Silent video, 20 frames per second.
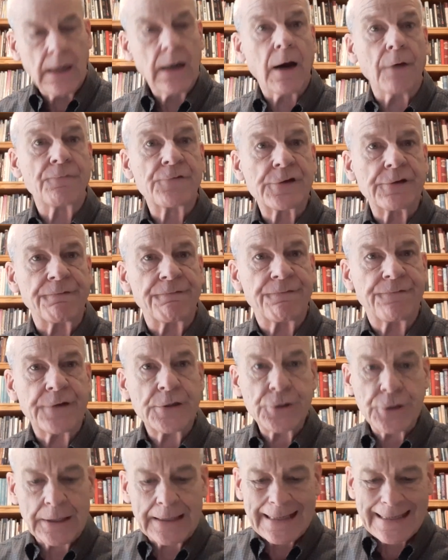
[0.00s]
of
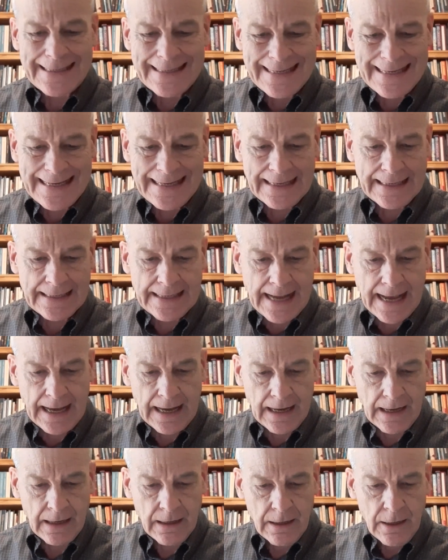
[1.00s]
sufficient
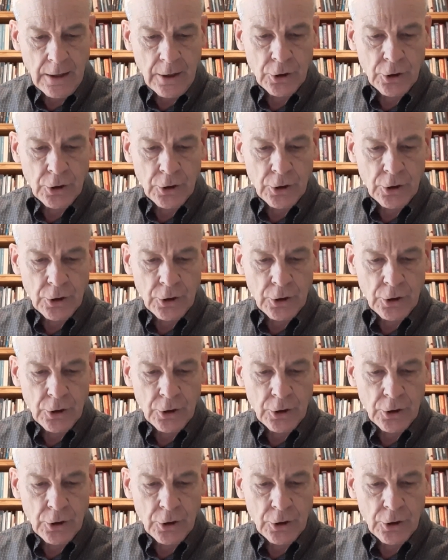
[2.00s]
DNA